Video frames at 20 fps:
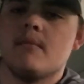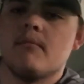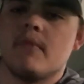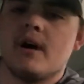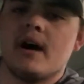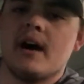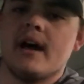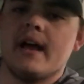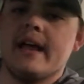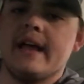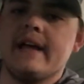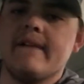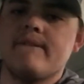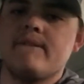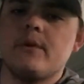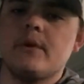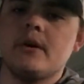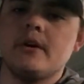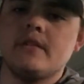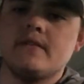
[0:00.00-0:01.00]
My
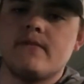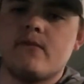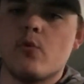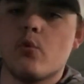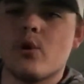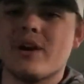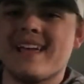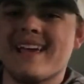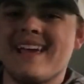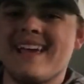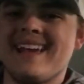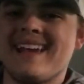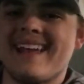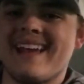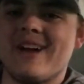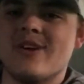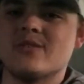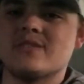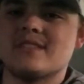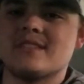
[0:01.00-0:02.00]
8-foot, 4 to 8
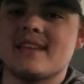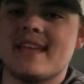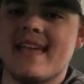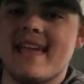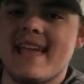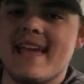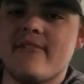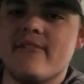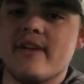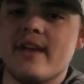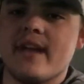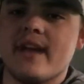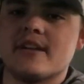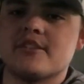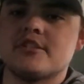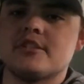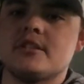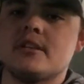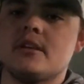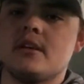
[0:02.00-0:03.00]
ounce heavy
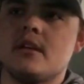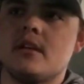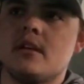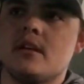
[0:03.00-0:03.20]
action